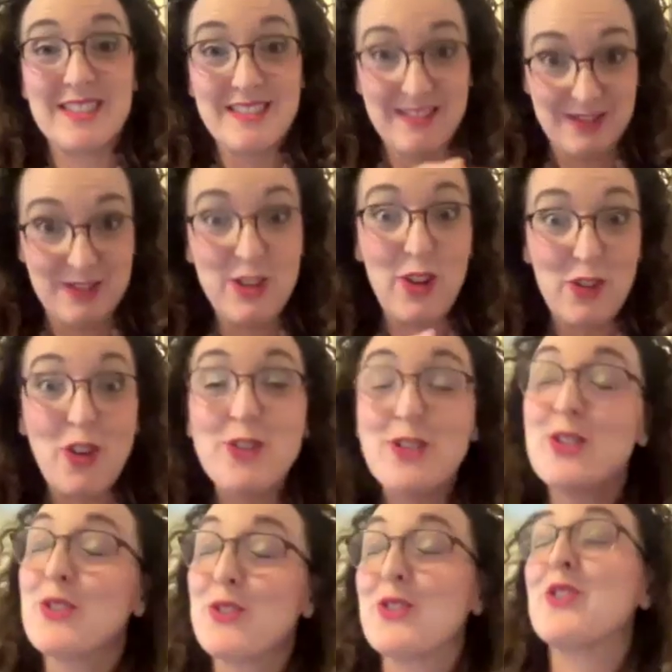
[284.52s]
so those are
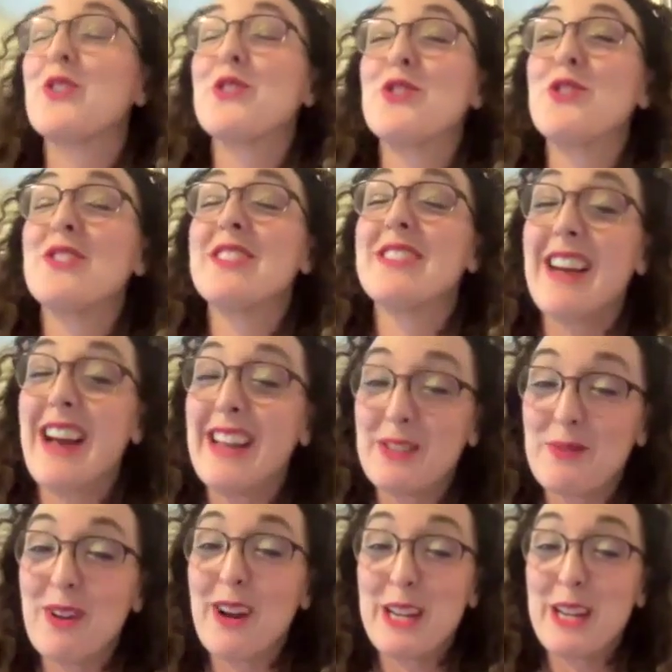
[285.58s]
sorts of songs you started
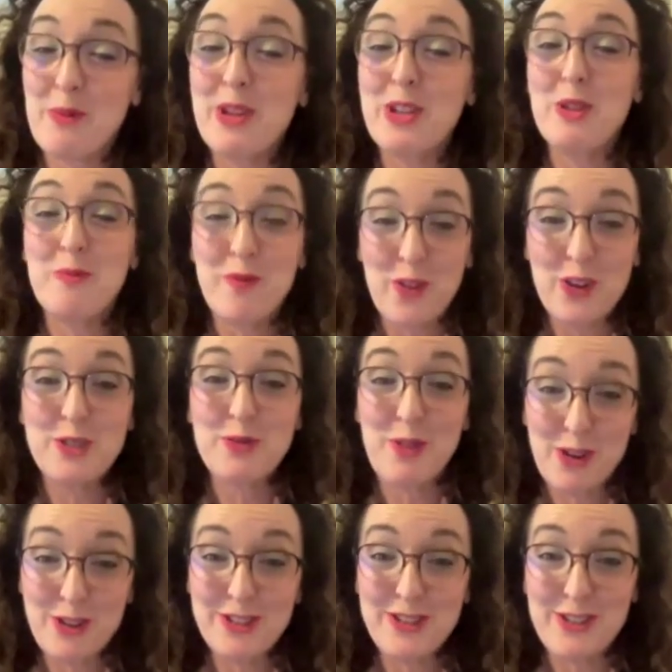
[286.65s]
writing when you first
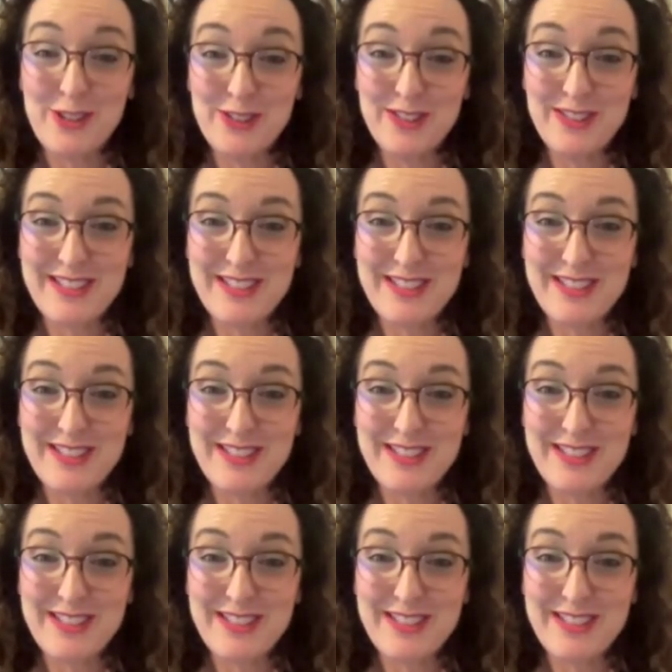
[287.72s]
wrote songs?